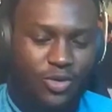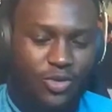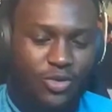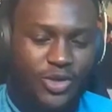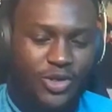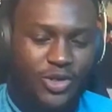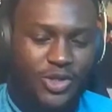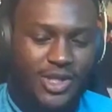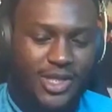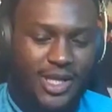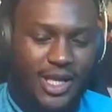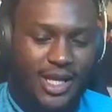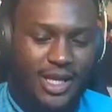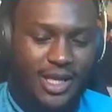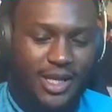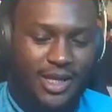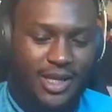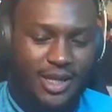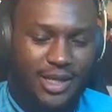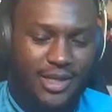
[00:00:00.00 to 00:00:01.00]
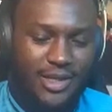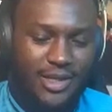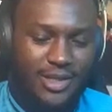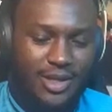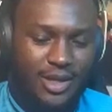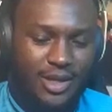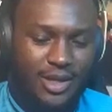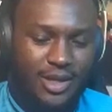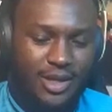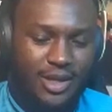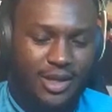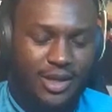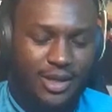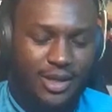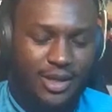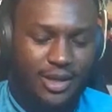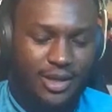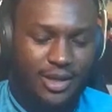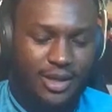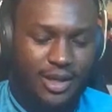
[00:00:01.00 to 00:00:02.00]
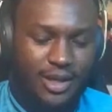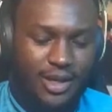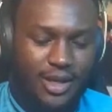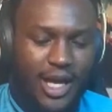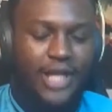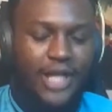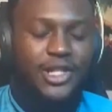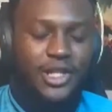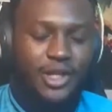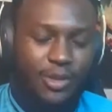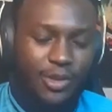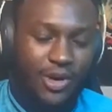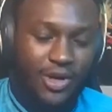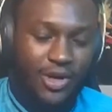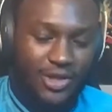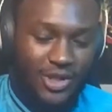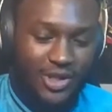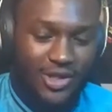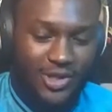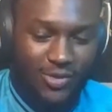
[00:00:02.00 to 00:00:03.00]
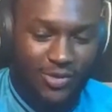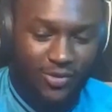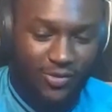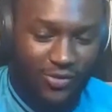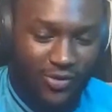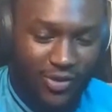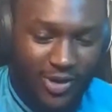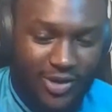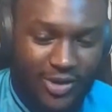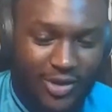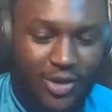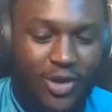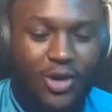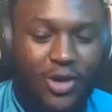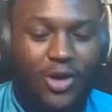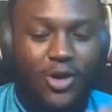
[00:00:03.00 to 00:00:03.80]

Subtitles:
would you say is actually? I'm gonna ask you this one first.